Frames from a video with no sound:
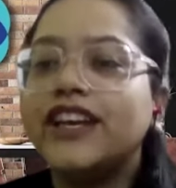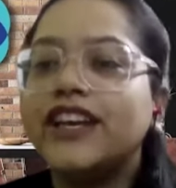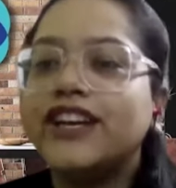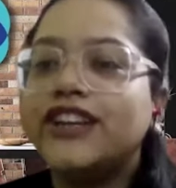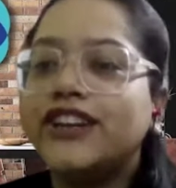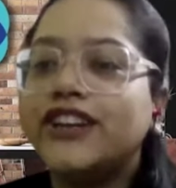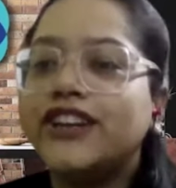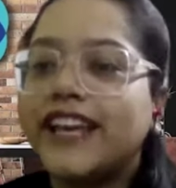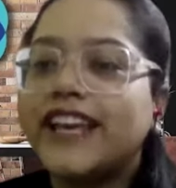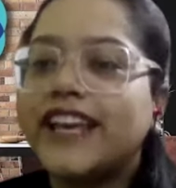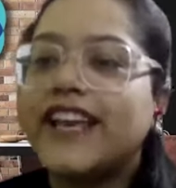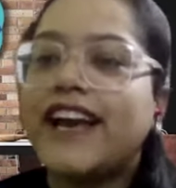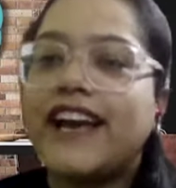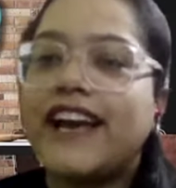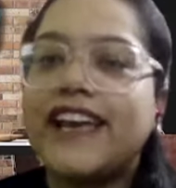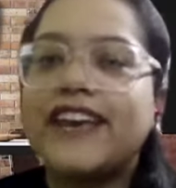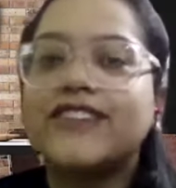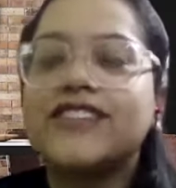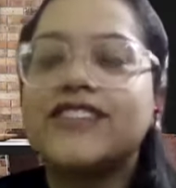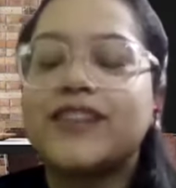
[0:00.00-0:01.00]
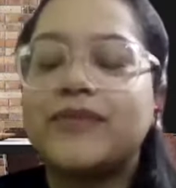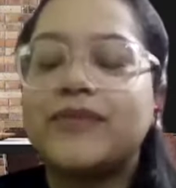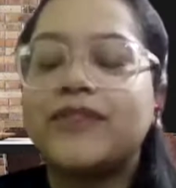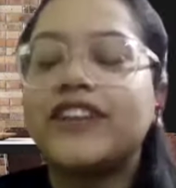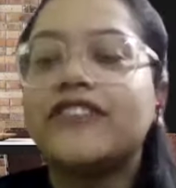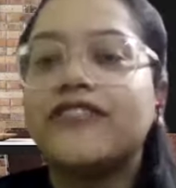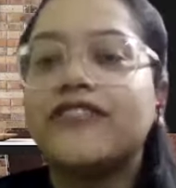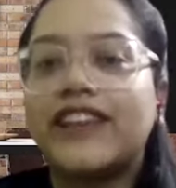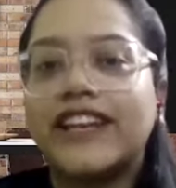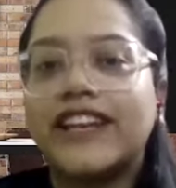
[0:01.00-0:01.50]
Today I have
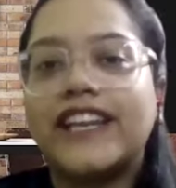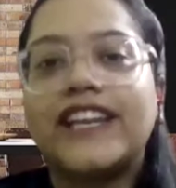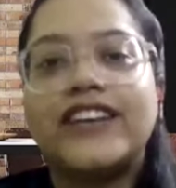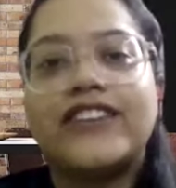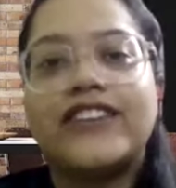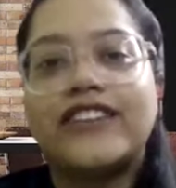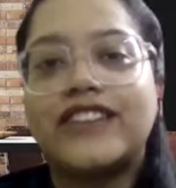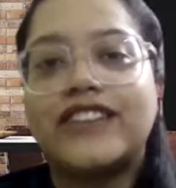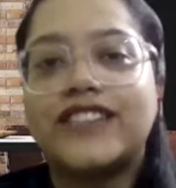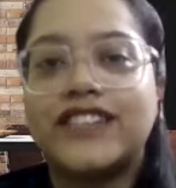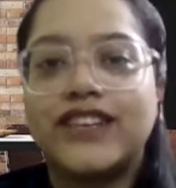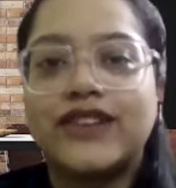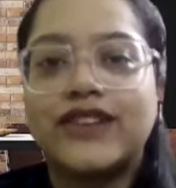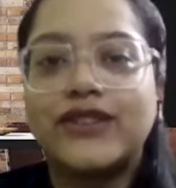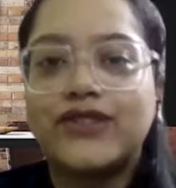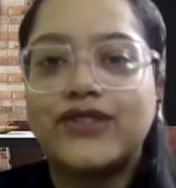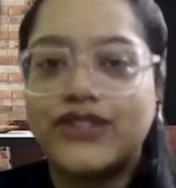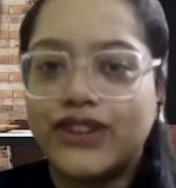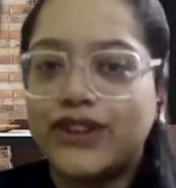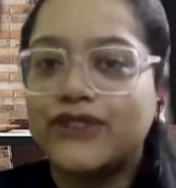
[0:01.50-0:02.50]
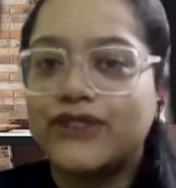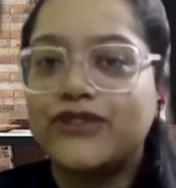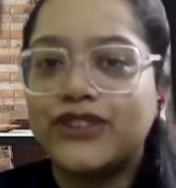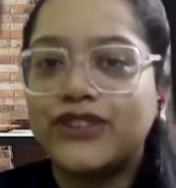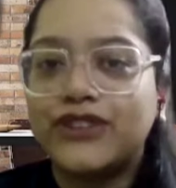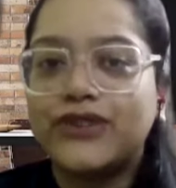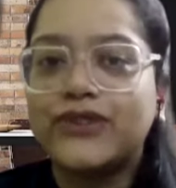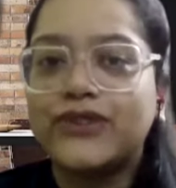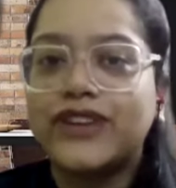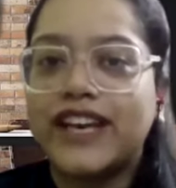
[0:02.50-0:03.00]
something very interesting to share with
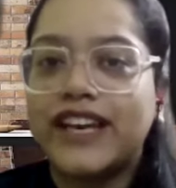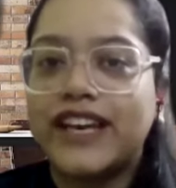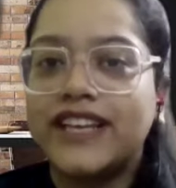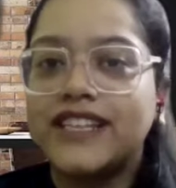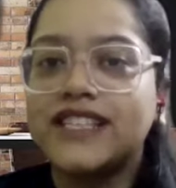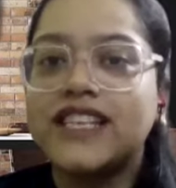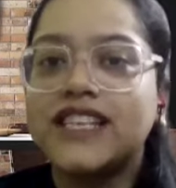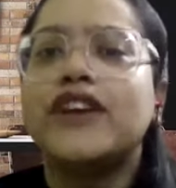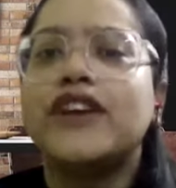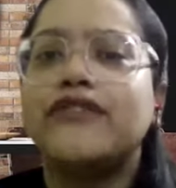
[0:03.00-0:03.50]
you guys.